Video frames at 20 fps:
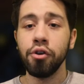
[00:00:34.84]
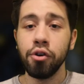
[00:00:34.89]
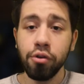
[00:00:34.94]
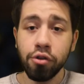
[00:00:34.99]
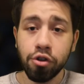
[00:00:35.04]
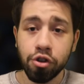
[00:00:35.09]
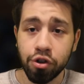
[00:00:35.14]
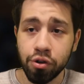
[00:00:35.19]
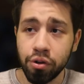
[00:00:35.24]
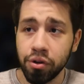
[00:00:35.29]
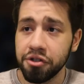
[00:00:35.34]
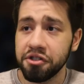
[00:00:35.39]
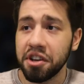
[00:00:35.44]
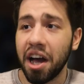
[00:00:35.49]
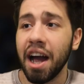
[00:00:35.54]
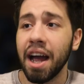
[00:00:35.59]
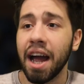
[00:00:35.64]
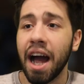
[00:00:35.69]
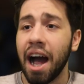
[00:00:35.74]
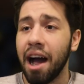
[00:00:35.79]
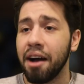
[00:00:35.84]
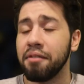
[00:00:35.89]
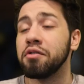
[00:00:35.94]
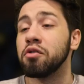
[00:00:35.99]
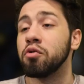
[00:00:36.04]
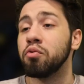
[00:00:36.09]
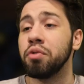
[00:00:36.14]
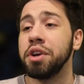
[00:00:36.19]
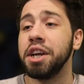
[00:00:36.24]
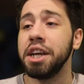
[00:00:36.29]
neutrals, I have
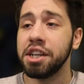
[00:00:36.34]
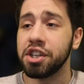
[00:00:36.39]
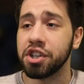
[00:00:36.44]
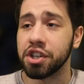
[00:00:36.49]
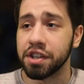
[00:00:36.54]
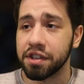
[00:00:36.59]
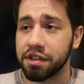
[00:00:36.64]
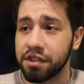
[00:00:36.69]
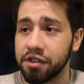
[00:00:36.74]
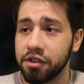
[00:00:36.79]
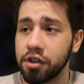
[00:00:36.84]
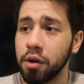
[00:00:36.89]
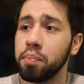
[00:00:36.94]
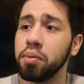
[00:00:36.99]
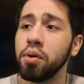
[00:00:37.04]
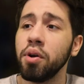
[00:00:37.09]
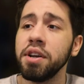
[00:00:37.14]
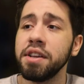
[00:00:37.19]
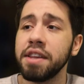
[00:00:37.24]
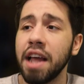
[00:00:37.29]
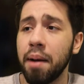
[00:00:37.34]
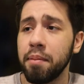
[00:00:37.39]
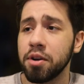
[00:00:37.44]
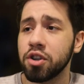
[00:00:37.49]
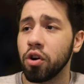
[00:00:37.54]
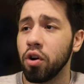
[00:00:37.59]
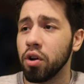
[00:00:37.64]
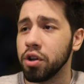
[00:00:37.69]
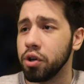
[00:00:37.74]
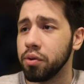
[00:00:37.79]
Regis. Deploy damage
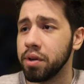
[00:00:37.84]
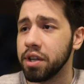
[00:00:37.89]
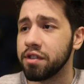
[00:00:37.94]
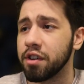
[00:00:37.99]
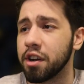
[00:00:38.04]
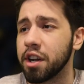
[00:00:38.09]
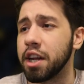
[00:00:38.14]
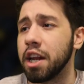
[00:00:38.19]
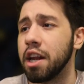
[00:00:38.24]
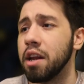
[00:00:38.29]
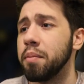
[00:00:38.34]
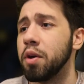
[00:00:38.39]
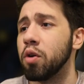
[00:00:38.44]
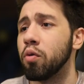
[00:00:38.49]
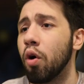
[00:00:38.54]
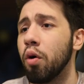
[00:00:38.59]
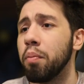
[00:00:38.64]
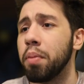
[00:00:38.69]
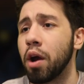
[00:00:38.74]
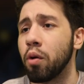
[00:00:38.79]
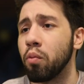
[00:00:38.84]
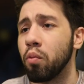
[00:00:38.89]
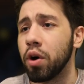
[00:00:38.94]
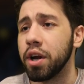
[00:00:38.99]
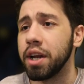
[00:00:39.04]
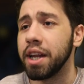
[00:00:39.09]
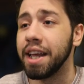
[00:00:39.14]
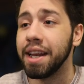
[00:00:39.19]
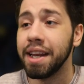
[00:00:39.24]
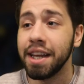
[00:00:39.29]
all units on an enemy roll by
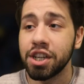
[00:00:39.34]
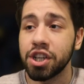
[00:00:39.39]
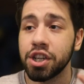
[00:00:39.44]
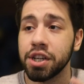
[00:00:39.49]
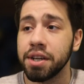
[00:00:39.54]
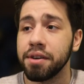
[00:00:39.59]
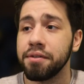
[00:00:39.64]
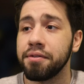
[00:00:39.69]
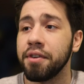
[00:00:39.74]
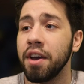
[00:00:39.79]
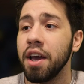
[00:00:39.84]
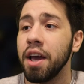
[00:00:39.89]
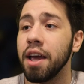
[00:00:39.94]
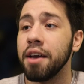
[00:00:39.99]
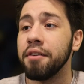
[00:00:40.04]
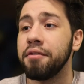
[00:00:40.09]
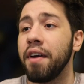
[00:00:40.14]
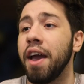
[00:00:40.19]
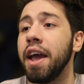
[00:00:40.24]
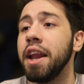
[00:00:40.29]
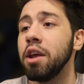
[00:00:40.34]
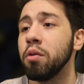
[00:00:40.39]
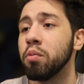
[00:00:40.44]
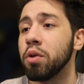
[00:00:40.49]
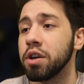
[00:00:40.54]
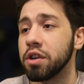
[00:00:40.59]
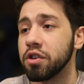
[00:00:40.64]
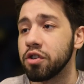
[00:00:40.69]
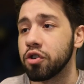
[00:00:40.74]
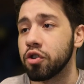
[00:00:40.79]
1. Initiative, if anywhere
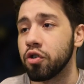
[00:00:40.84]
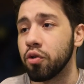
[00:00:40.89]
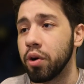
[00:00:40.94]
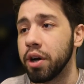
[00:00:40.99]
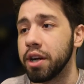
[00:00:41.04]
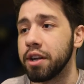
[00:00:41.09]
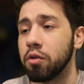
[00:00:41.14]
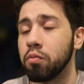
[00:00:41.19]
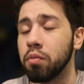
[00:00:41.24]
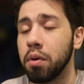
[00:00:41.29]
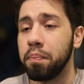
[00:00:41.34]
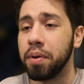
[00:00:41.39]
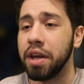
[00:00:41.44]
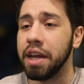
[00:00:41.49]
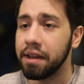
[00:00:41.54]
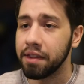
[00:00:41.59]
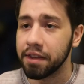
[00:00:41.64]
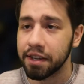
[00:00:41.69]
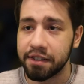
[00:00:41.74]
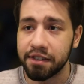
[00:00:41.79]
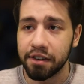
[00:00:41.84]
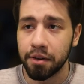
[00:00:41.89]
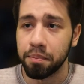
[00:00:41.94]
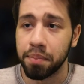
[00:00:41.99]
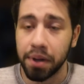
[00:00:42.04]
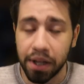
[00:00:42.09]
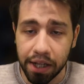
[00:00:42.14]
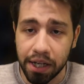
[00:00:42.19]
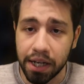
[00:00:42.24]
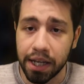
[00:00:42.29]
destroyed, repeat this
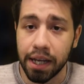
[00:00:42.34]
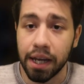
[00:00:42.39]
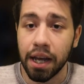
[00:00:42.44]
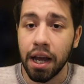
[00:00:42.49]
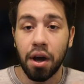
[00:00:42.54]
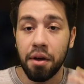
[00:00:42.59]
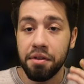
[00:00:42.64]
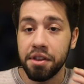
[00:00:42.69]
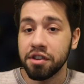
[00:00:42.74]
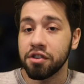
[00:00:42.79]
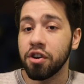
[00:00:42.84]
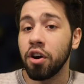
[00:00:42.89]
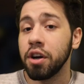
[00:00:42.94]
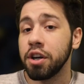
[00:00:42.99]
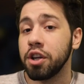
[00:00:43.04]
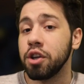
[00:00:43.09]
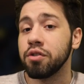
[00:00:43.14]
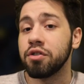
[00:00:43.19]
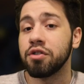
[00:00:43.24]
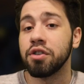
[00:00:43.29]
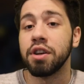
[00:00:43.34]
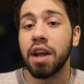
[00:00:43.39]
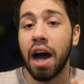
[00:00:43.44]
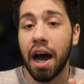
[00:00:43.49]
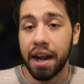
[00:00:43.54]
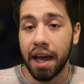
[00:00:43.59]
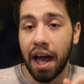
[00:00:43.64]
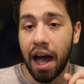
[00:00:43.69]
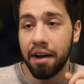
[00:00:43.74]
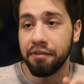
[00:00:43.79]
ability. Now this card used to
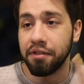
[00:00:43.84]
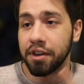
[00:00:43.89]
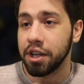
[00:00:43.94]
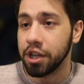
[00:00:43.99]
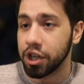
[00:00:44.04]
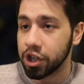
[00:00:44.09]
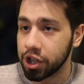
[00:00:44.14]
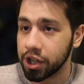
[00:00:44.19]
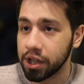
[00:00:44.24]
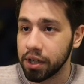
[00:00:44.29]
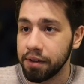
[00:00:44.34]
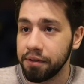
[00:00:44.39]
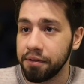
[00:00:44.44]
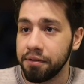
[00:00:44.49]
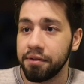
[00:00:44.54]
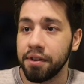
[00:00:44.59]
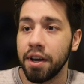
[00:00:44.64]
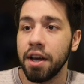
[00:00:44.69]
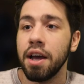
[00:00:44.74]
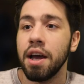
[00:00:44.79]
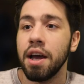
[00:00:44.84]
not have initiative,